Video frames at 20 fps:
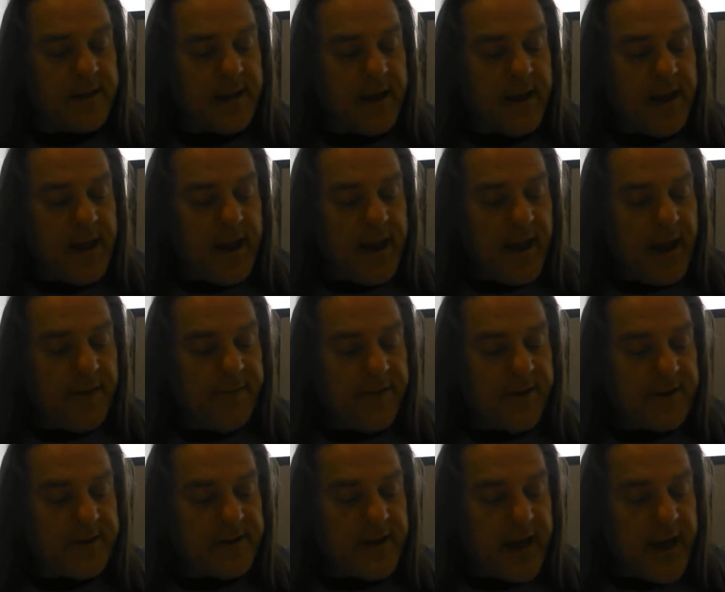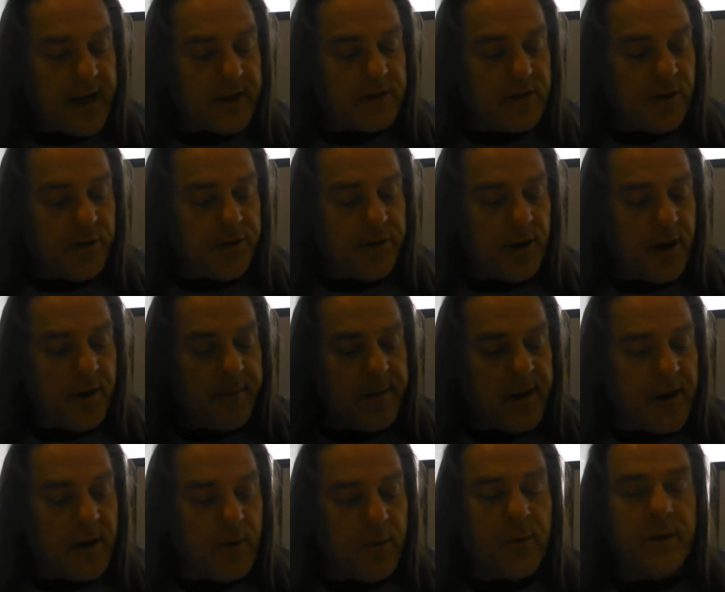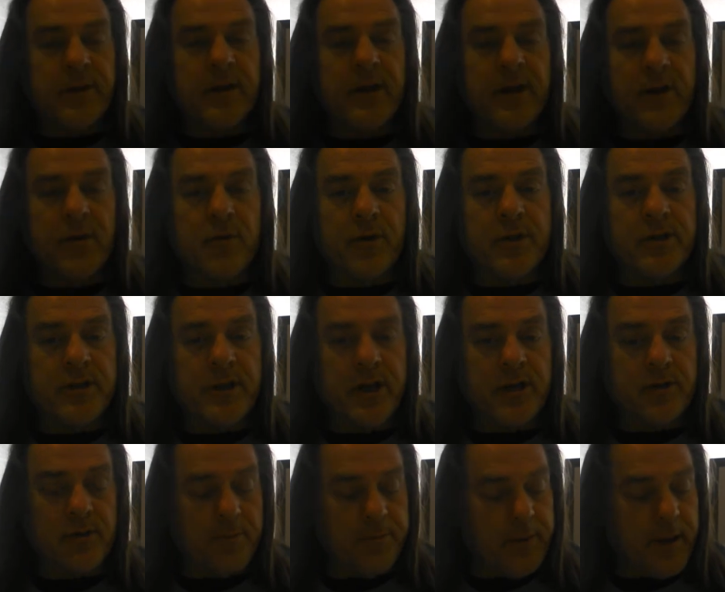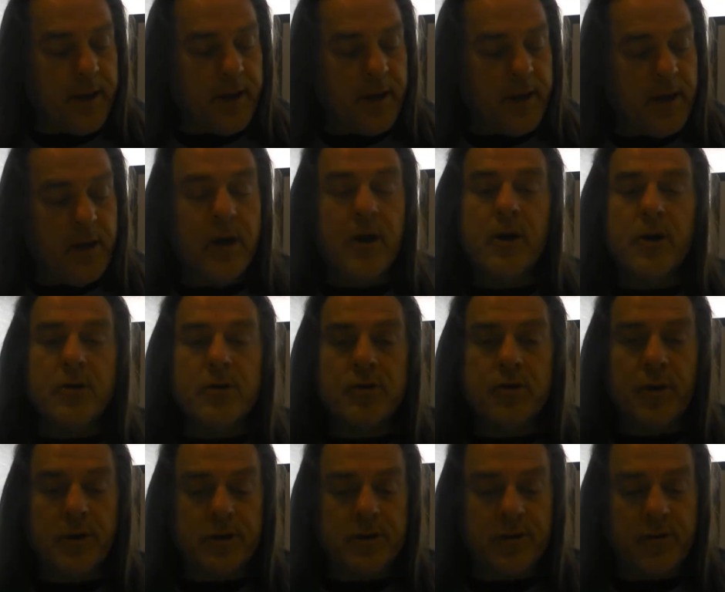if it is exothermic with an increase in entropy. Choice 3.